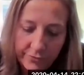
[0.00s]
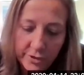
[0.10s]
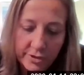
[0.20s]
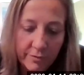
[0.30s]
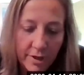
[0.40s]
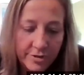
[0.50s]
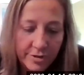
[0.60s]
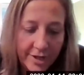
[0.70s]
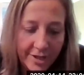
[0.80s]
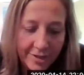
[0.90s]
First of all,
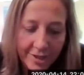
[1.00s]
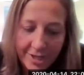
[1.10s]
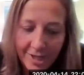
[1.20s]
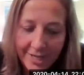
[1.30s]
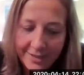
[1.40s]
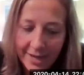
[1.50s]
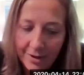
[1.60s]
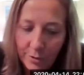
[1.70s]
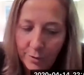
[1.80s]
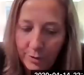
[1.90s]
starting to look like
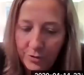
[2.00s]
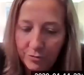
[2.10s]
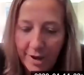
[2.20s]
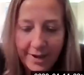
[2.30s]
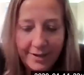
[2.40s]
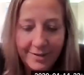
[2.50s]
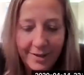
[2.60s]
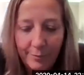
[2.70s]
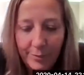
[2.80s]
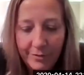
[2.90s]
that old
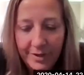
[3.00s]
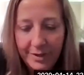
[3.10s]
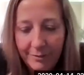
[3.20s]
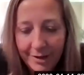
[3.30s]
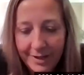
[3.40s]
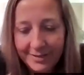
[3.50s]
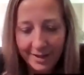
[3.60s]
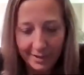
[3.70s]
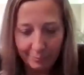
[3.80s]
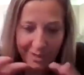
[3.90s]
Dracula movie where he's
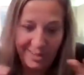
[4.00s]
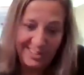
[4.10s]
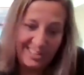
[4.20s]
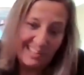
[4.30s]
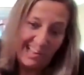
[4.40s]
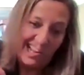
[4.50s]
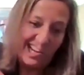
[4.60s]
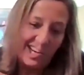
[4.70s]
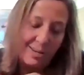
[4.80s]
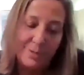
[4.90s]
kind of bald, and,
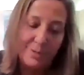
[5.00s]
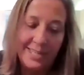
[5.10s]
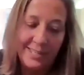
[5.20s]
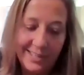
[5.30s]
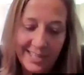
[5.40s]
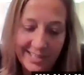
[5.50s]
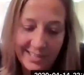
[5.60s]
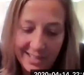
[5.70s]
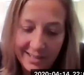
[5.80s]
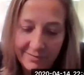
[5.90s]
but then,
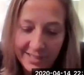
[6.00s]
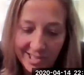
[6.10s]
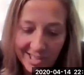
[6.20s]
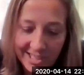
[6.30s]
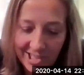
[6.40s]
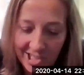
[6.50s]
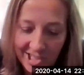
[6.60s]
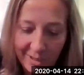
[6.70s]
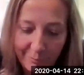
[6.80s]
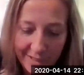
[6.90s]
then eventually
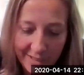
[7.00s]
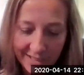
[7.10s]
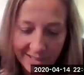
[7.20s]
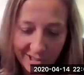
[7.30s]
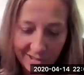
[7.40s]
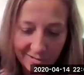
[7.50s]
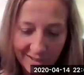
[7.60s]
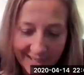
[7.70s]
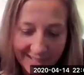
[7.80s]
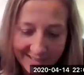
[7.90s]
shaping into
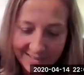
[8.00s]
like